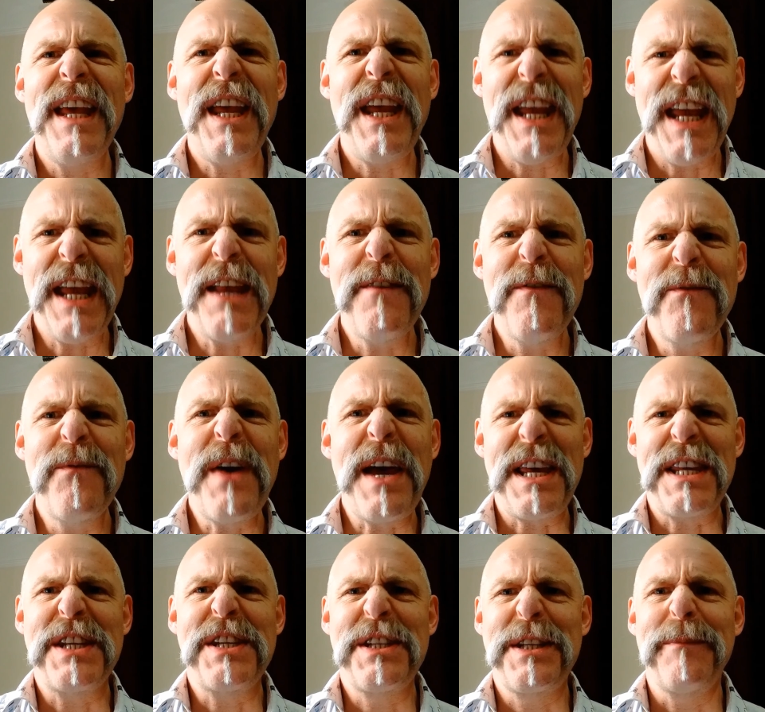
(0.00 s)

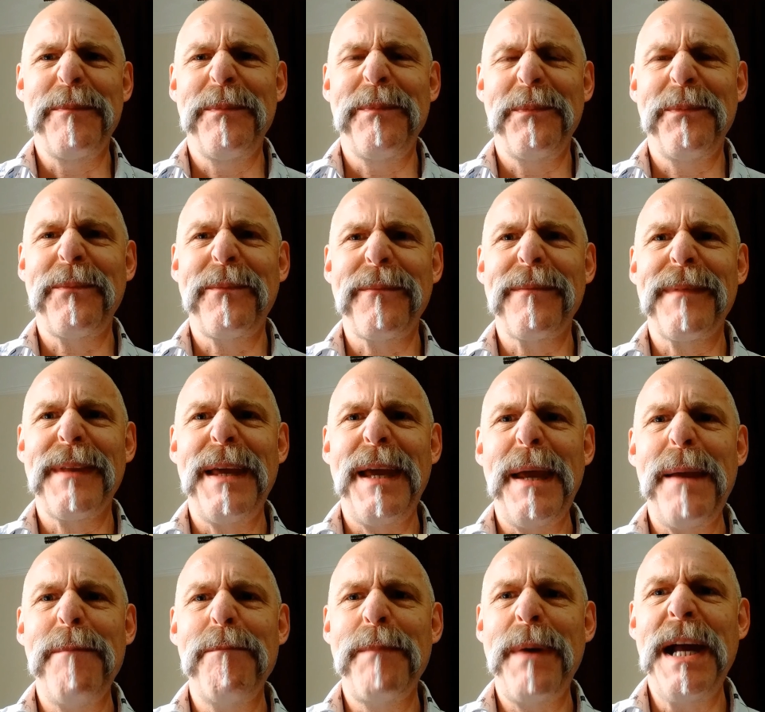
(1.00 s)
invest
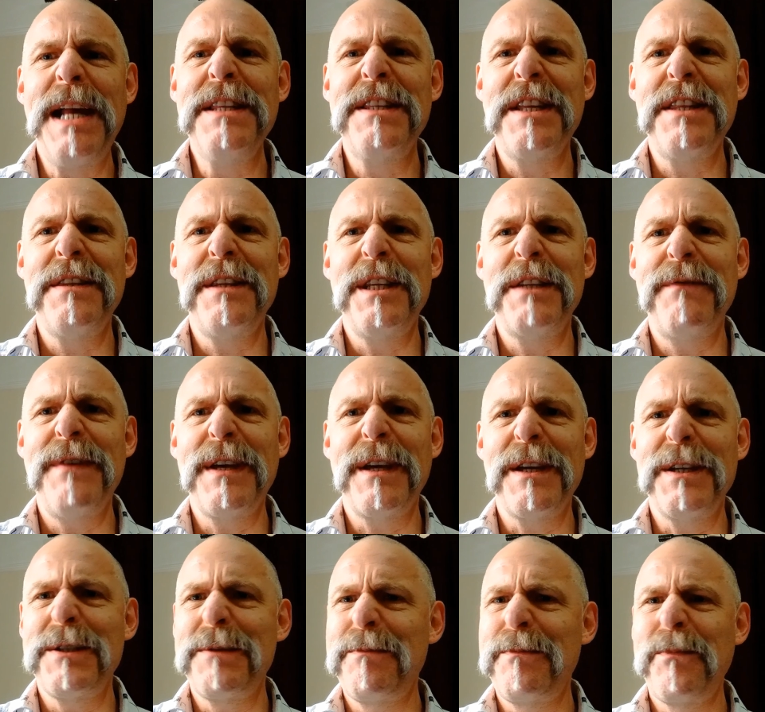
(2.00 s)
in painting these
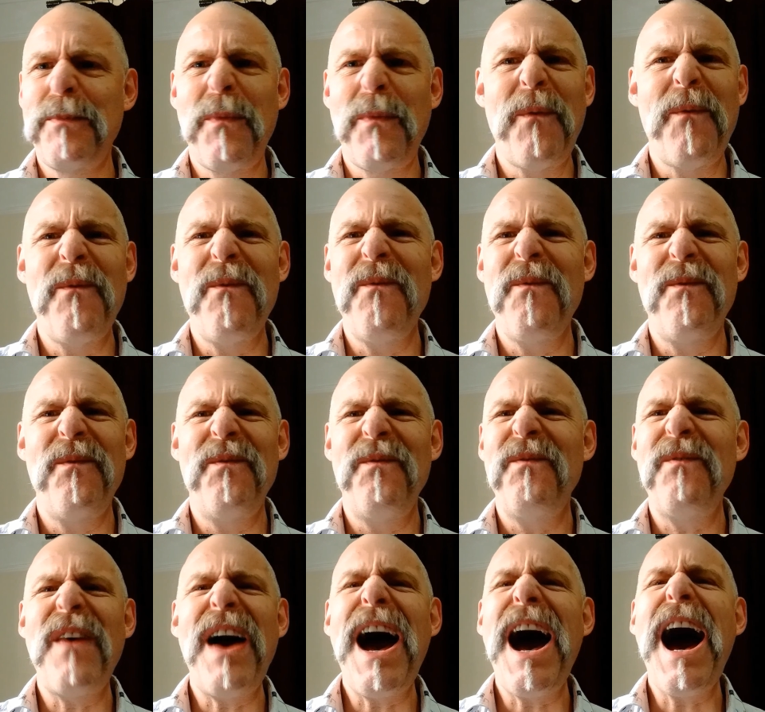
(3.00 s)
figures.
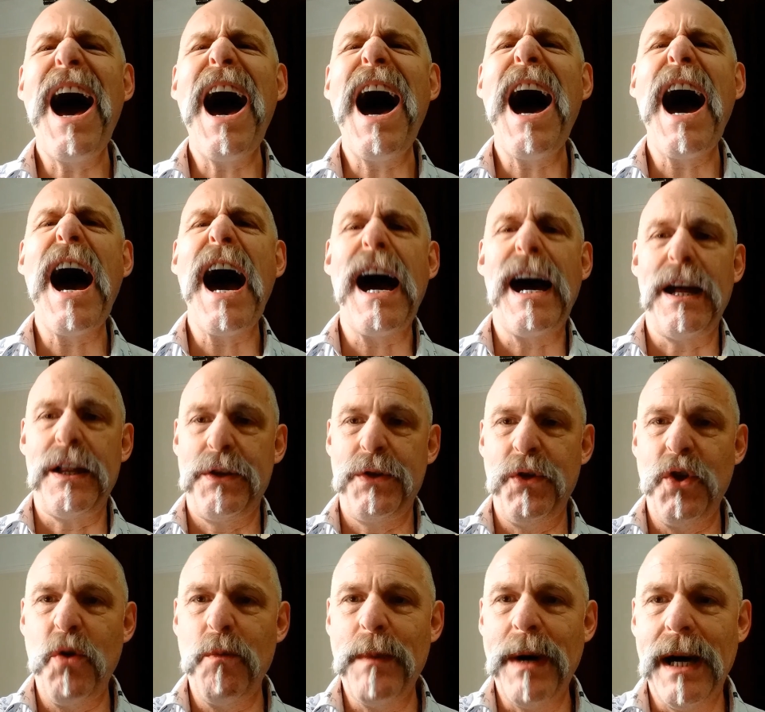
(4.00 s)
Far
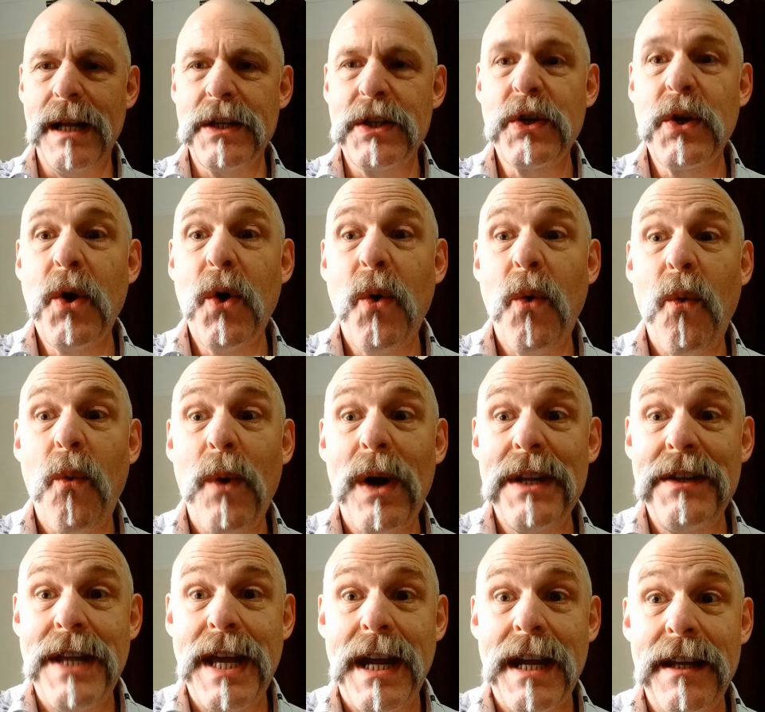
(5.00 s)
too much. 1
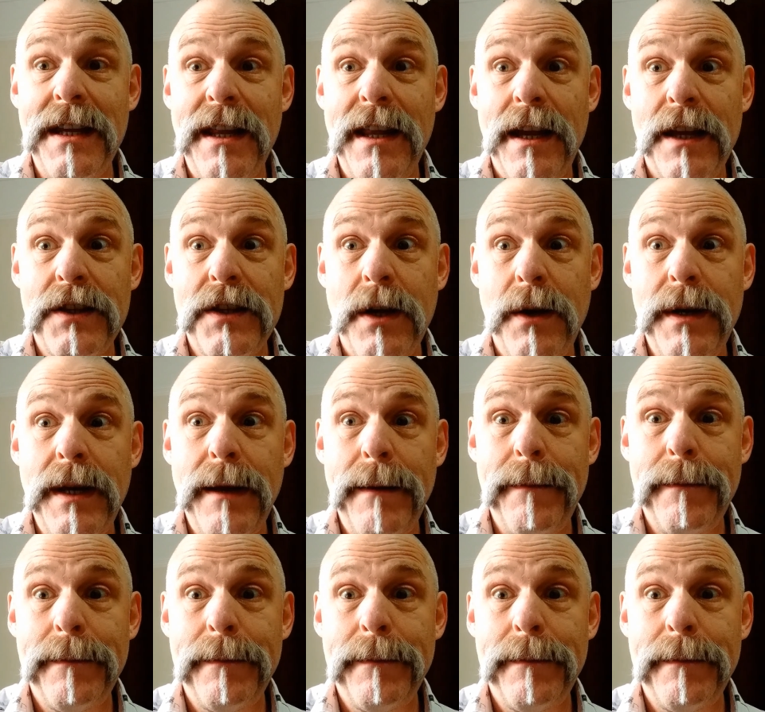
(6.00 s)
second and I'll show you.